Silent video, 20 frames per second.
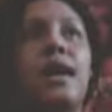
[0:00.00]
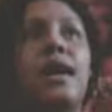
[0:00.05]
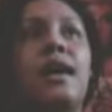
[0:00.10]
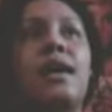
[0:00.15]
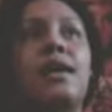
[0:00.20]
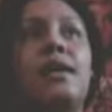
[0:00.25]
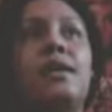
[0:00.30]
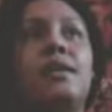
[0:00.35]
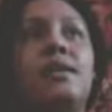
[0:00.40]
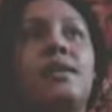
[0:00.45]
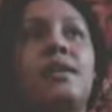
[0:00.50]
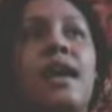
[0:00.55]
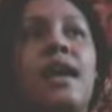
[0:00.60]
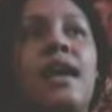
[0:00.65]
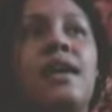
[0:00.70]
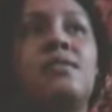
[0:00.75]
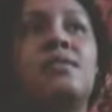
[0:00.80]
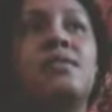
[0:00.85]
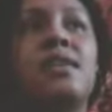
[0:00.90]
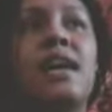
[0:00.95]

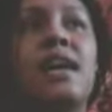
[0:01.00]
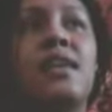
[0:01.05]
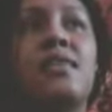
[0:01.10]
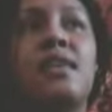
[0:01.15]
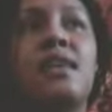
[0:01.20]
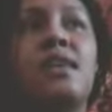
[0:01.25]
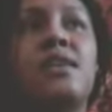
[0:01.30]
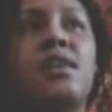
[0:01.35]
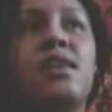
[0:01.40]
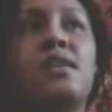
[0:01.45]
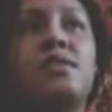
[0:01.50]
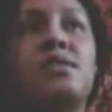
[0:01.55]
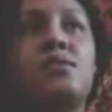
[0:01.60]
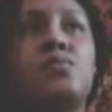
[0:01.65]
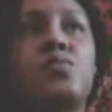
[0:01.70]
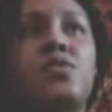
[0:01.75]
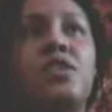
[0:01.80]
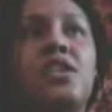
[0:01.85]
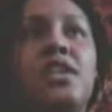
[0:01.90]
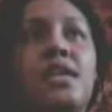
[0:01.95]
And I think
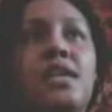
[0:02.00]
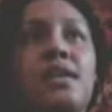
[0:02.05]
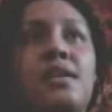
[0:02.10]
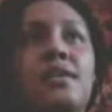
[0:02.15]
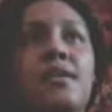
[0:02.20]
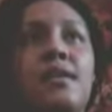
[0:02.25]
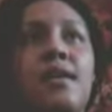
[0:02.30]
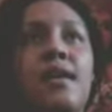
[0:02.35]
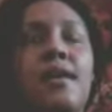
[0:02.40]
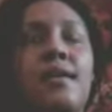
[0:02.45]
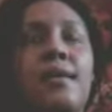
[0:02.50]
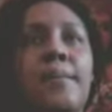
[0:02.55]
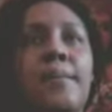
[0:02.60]
it's really,